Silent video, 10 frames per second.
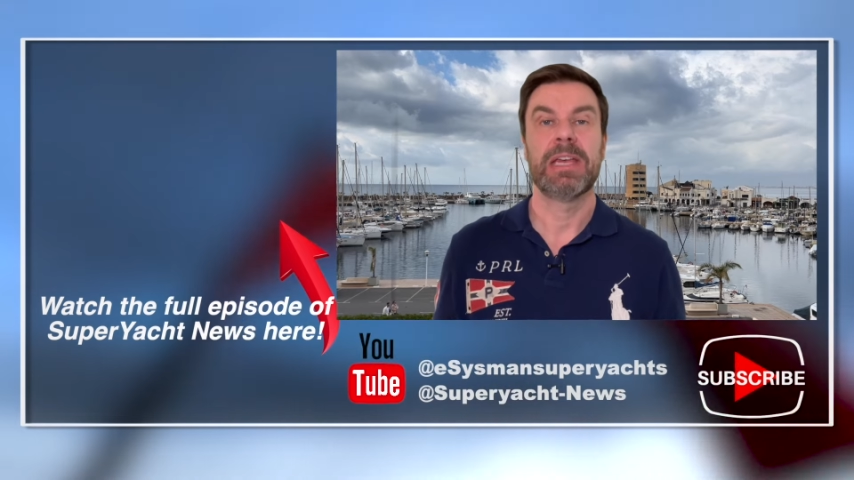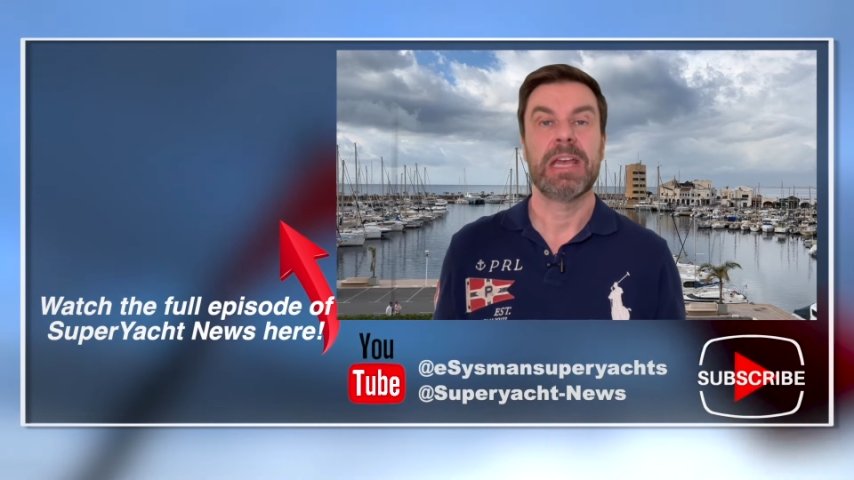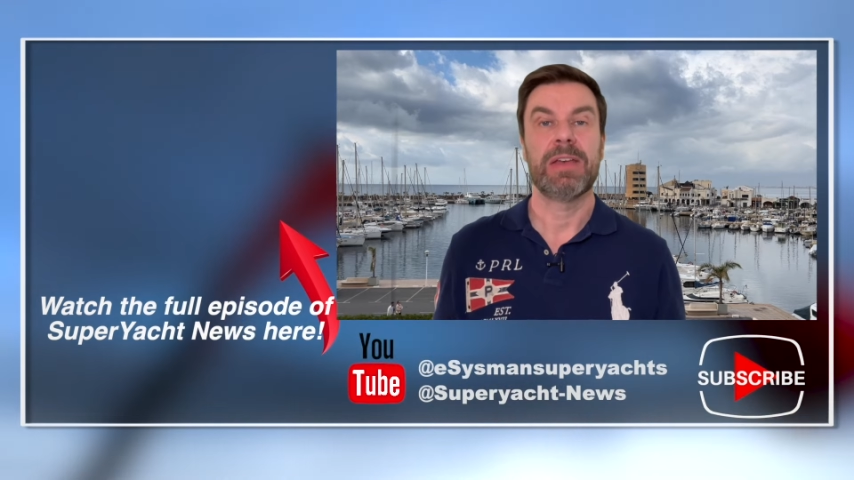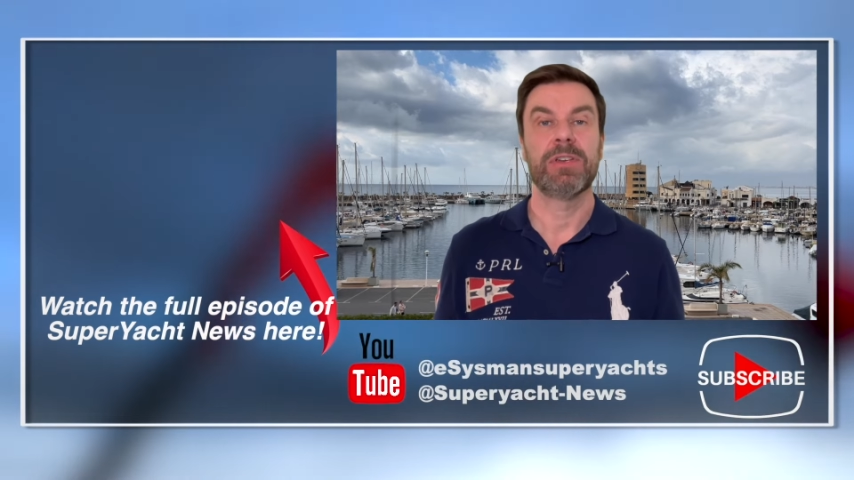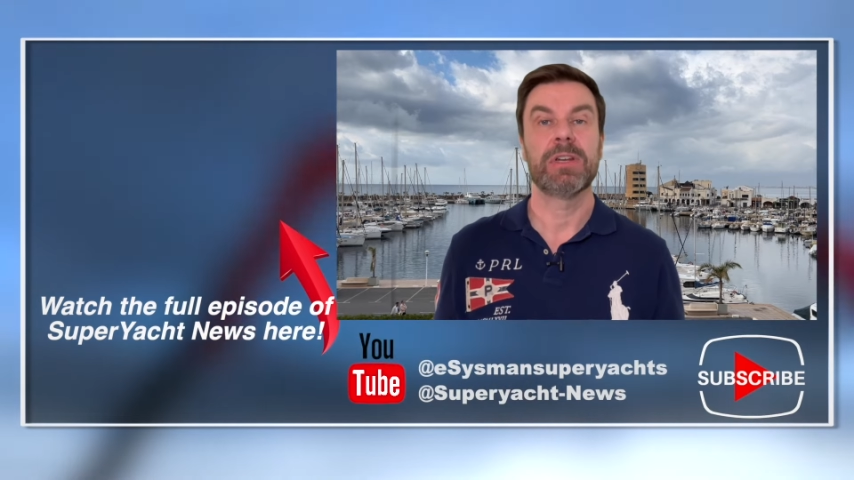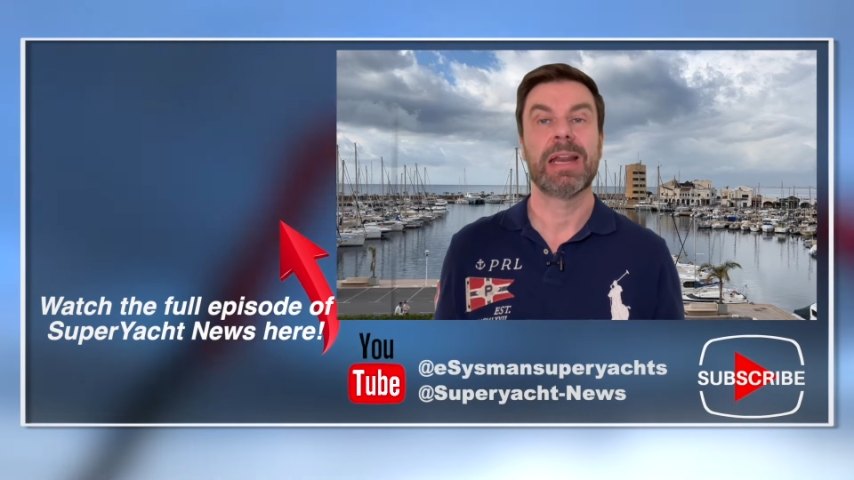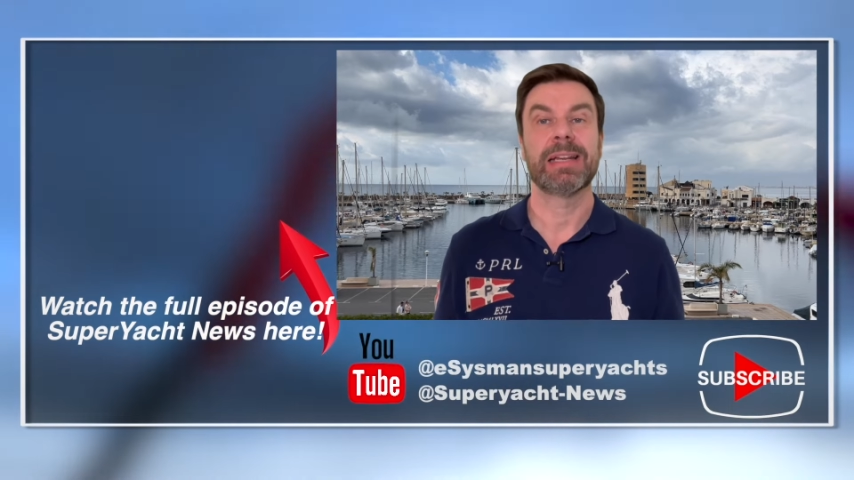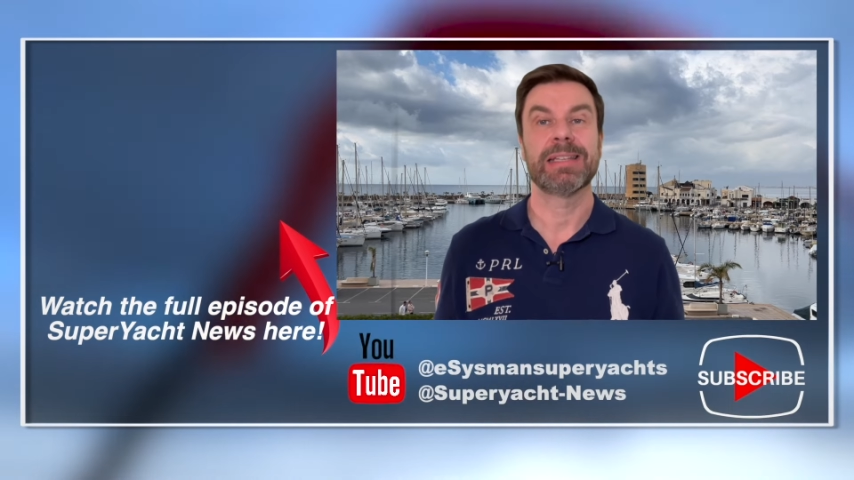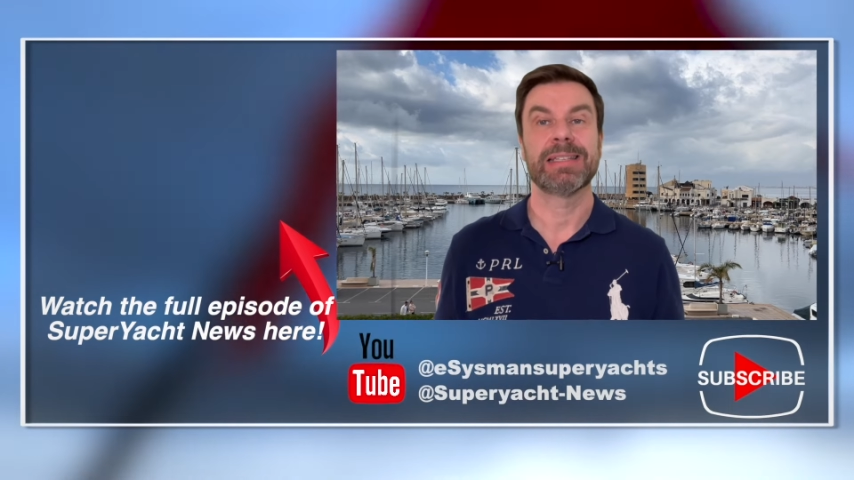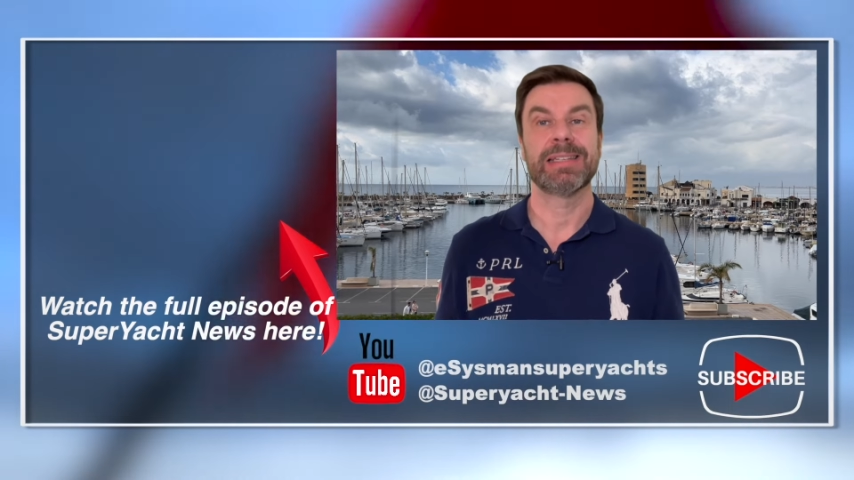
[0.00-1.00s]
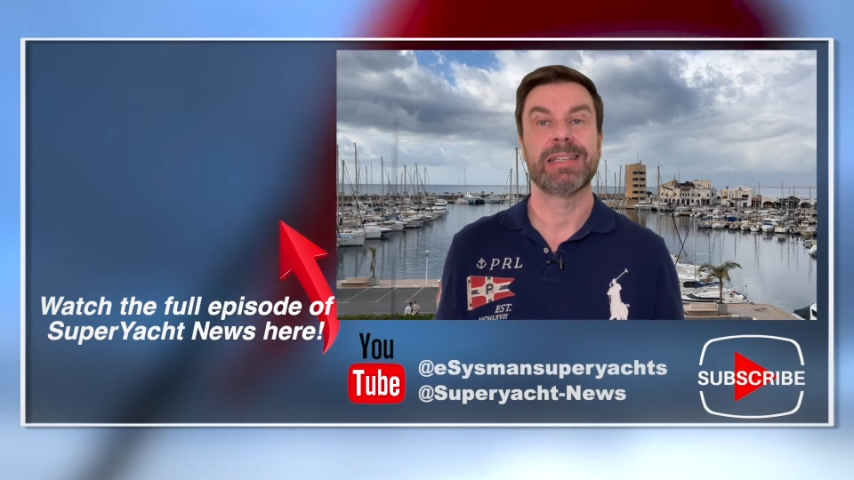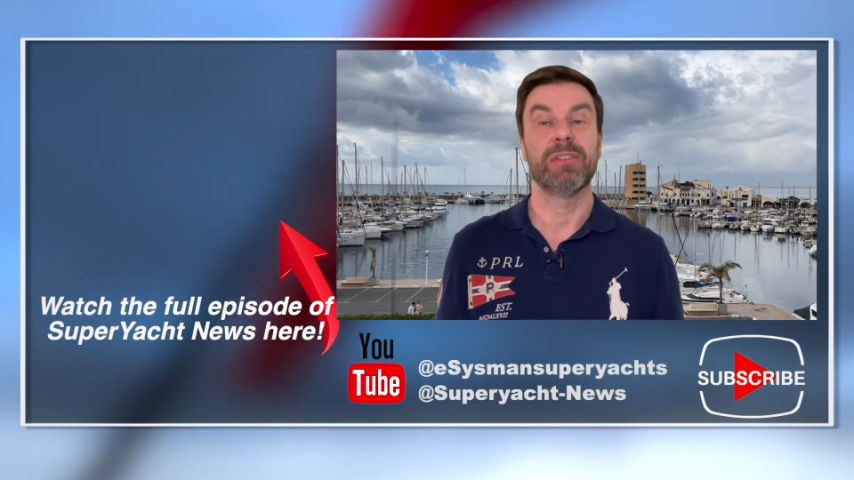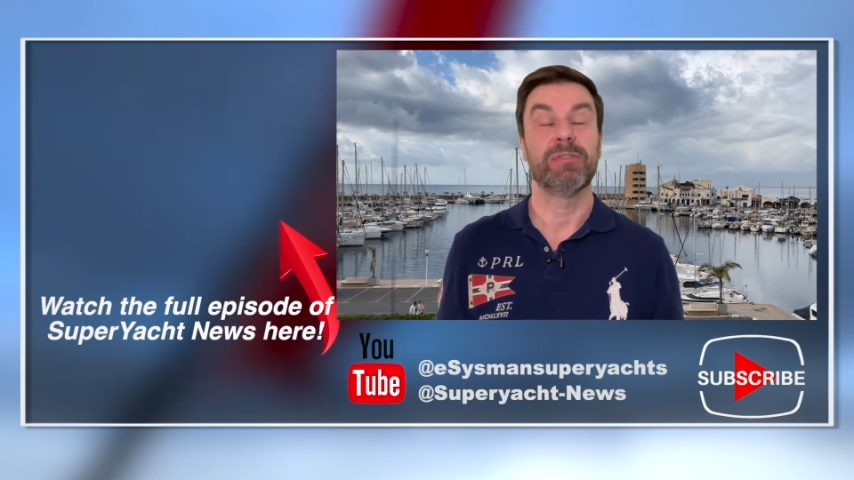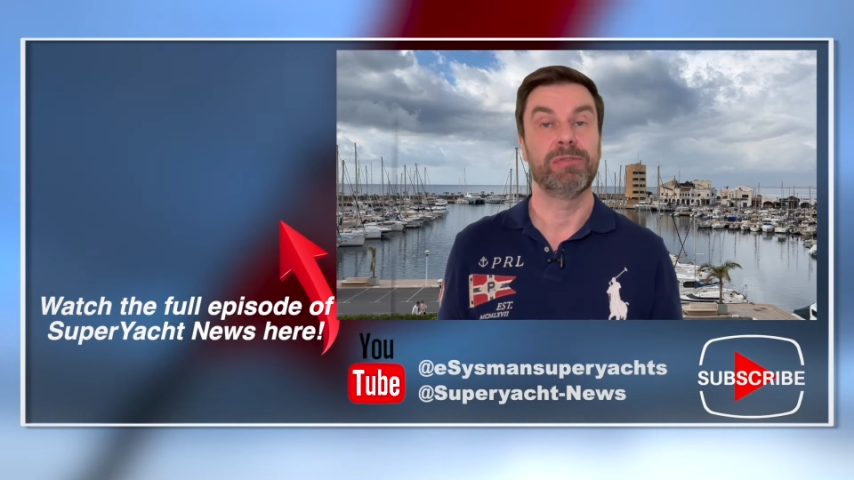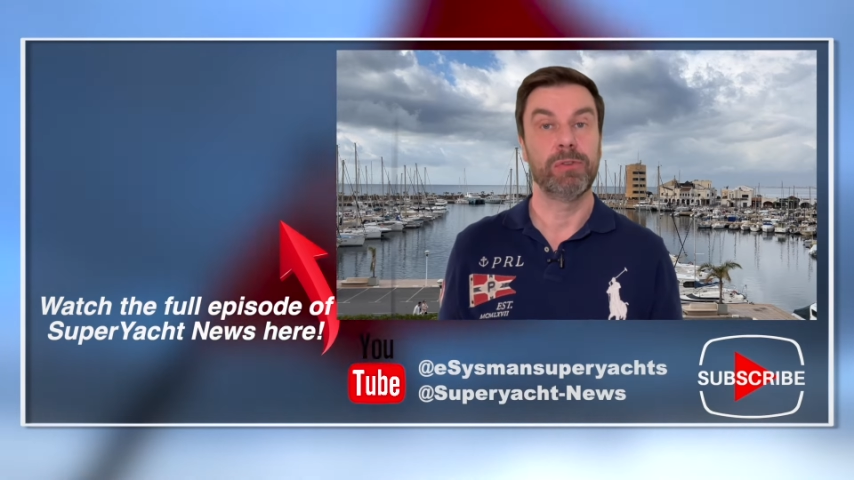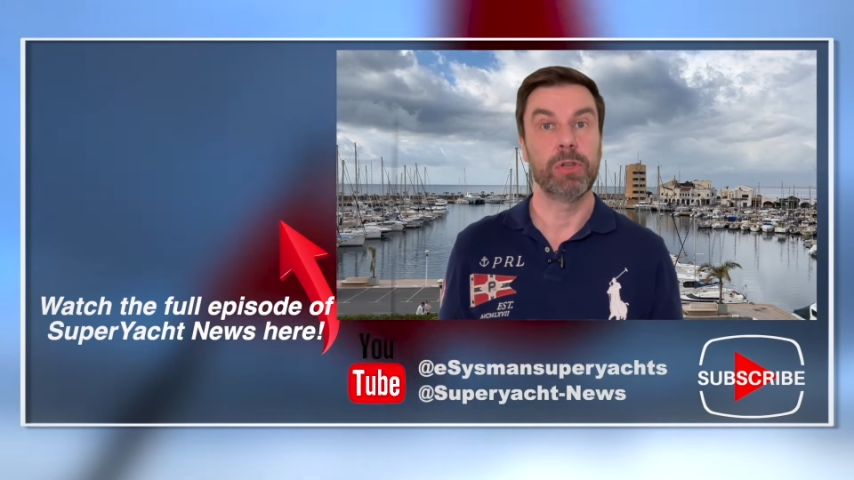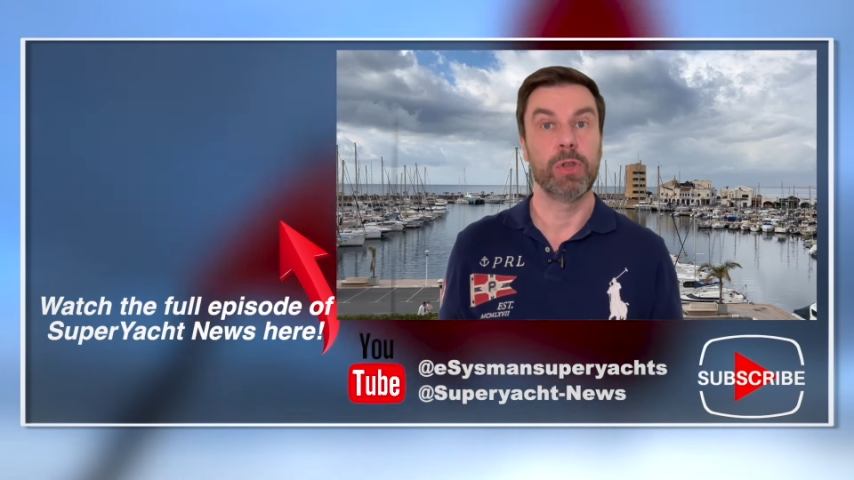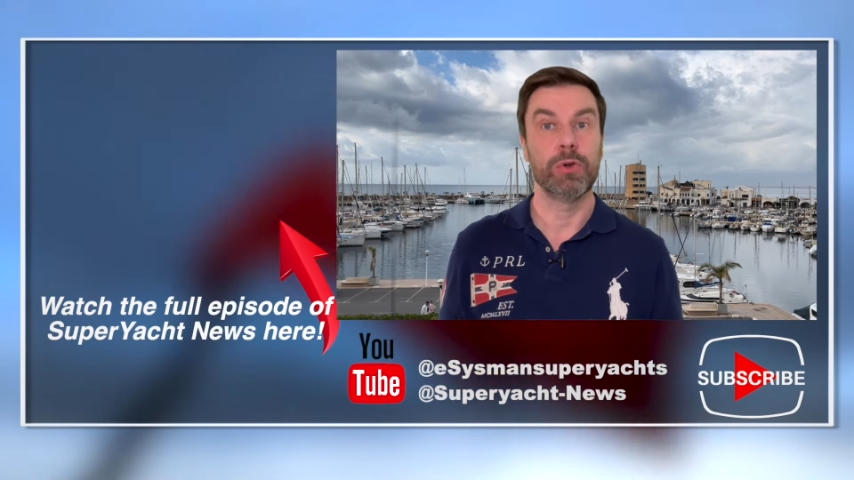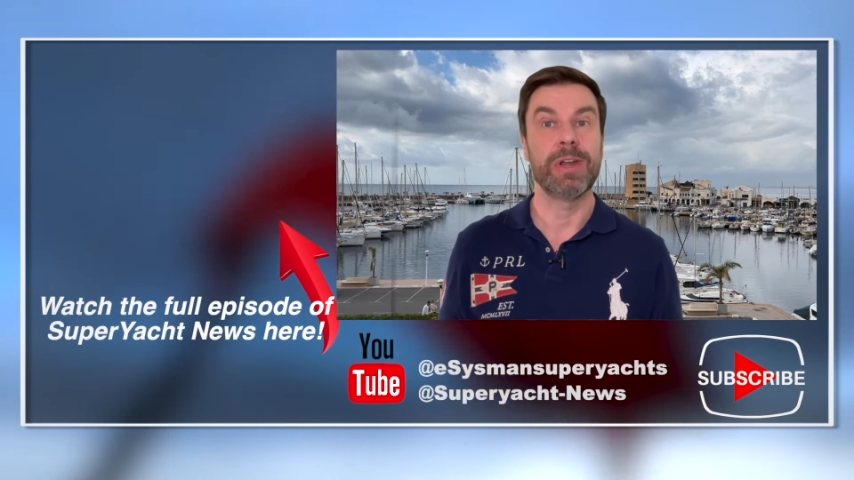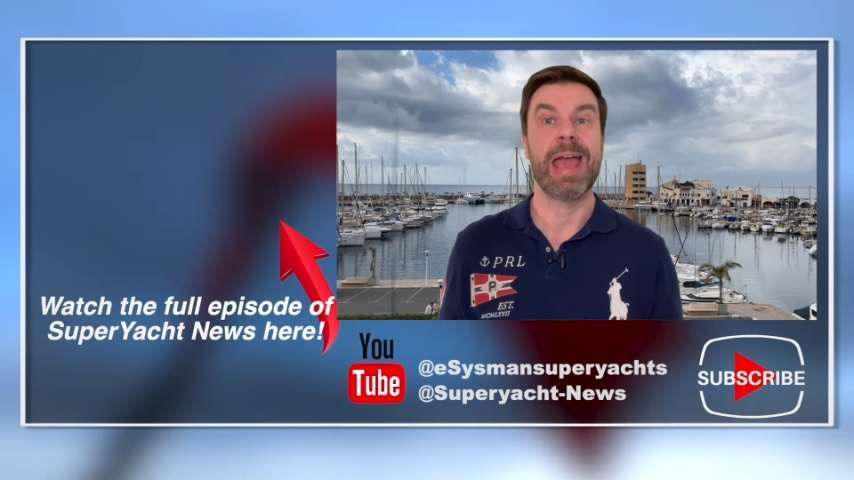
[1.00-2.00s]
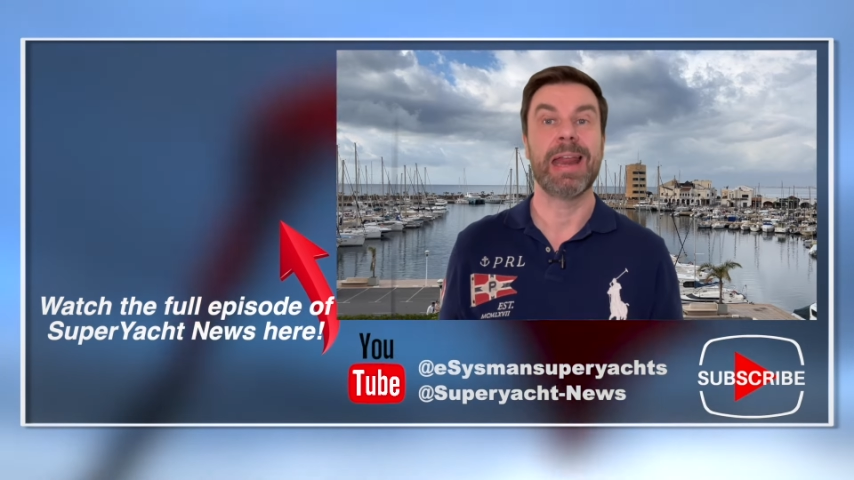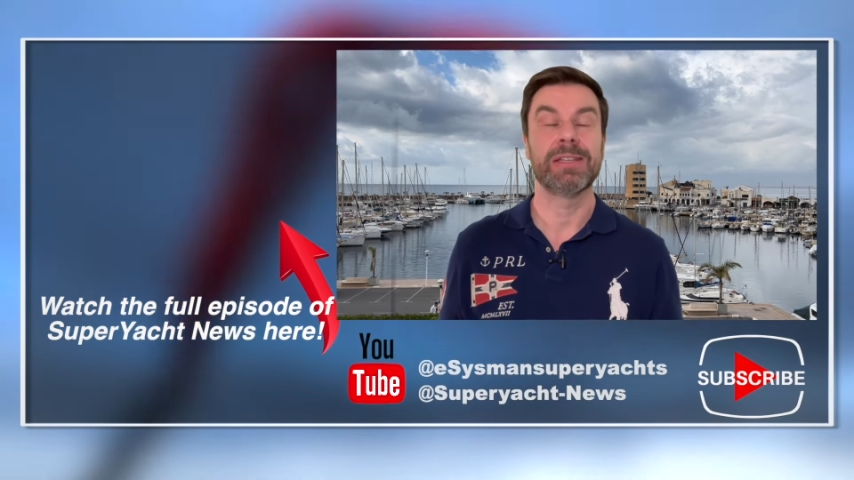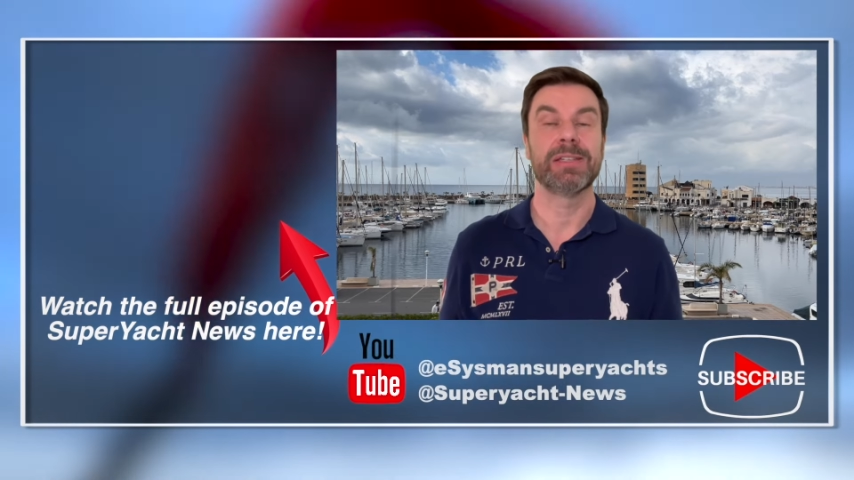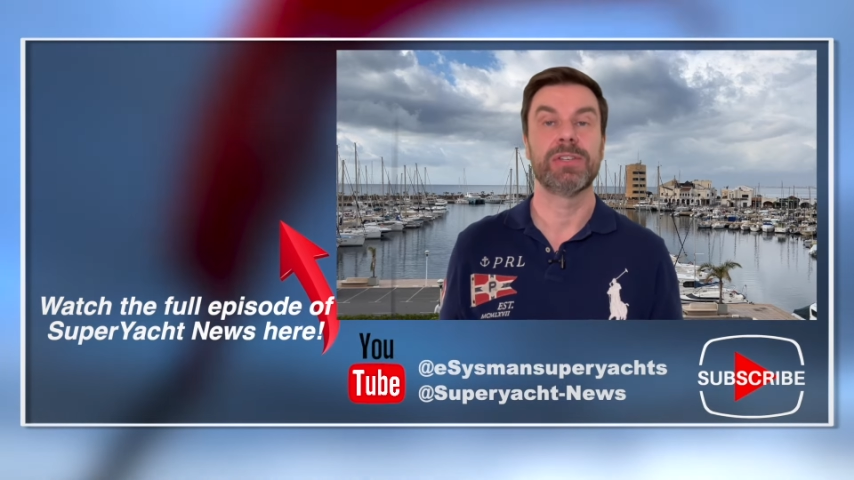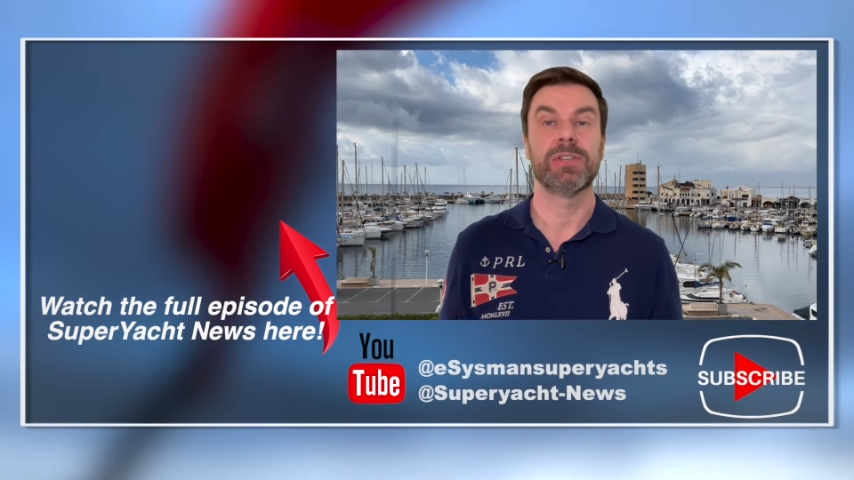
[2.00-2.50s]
If you'd like to see the full unedited